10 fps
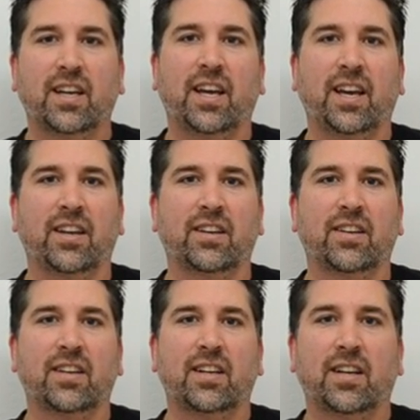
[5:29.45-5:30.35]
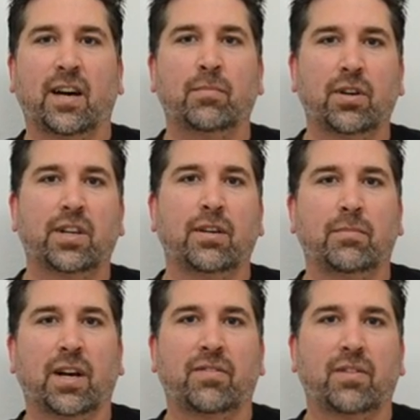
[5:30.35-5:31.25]
and I'm looking at
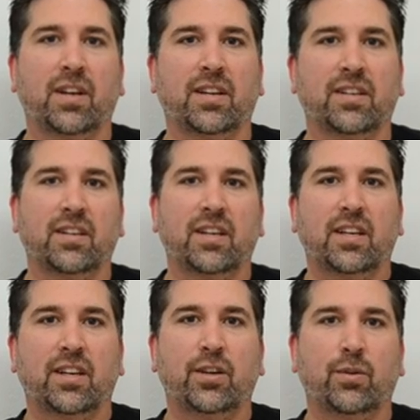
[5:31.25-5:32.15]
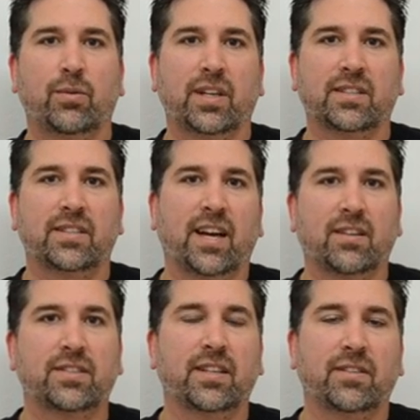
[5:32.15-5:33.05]
my friend who is
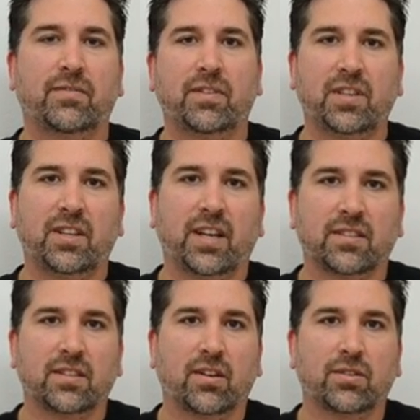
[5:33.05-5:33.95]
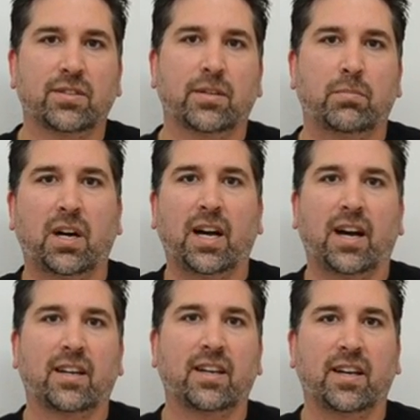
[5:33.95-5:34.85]
now sitting $50,000 in the
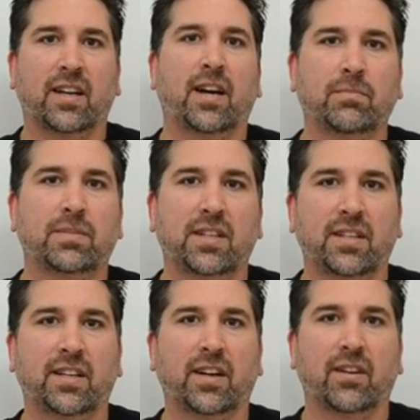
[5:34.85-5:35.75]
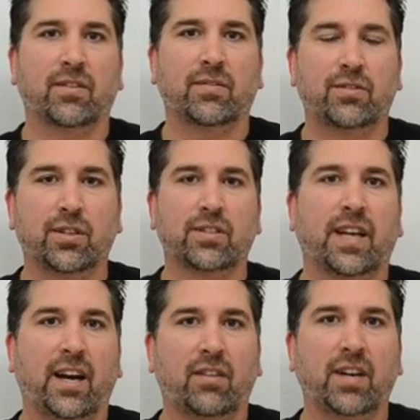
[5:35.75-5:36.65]
black, and I'm sitting there just
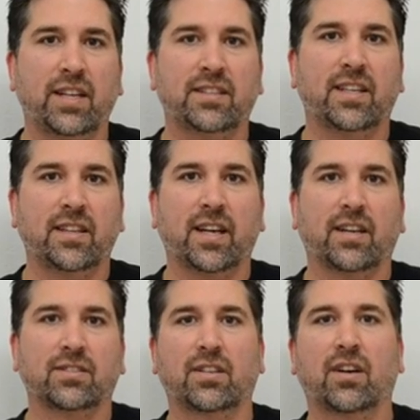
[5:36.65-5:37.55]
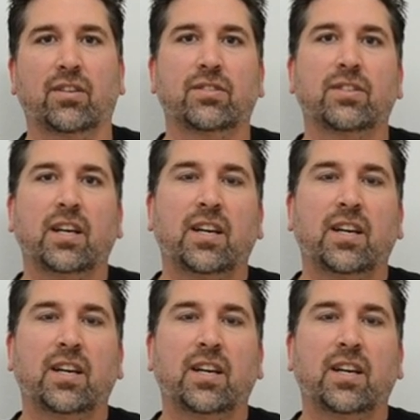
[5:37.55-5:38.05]
outlaid $10,000.